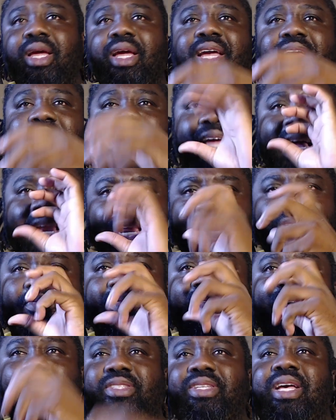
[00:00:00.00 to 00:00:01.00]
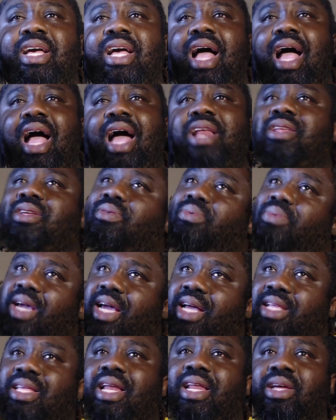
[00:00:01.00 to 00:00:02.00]
You take a little first and
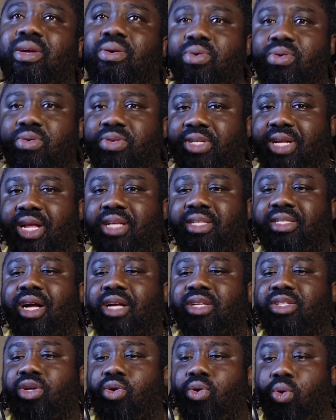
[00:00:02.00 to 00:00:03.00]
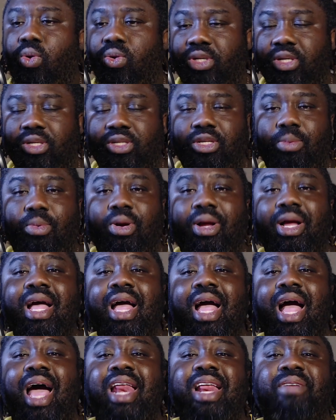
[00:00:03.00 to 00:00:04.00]
wait, and it goes in and starts to coat your stomach.
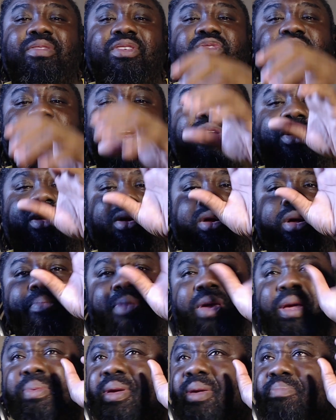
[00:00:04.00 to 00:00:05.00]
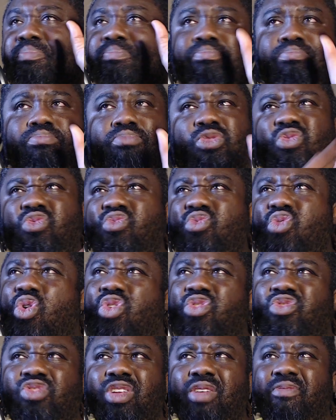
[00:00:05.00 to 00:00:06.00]
And you have to drink maybe
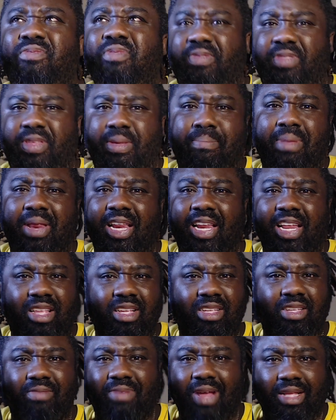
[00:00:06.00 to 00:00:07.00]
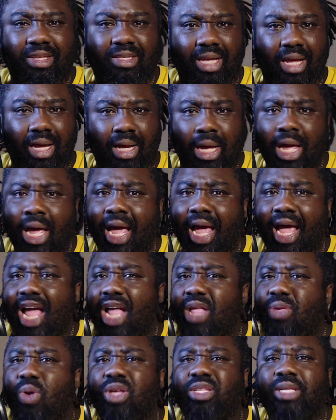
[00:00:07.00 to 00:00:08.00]
250 milliliters of that thing.
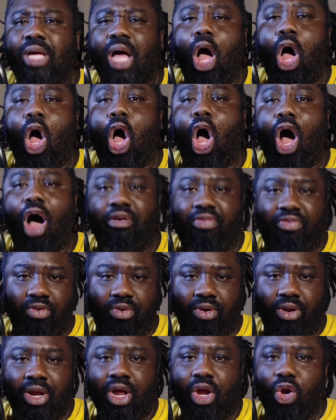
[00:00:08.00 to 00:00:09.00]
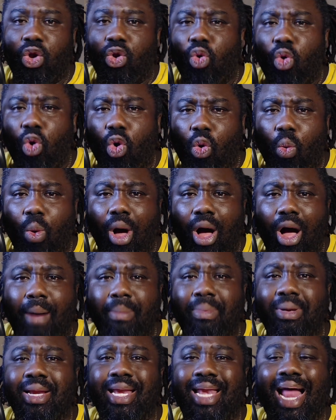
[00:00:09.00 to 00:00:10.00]
It was awful,
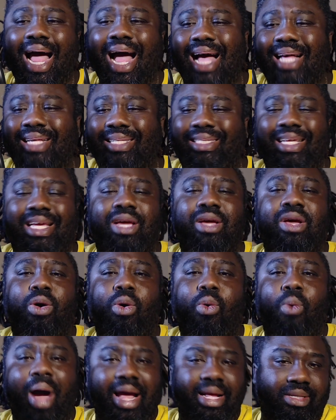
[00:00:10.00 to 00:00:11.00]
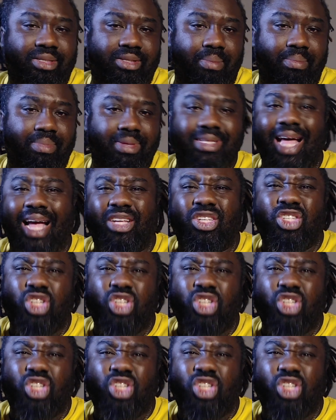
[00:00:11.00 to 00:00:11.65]
lukewarm, nasty, white something. It's like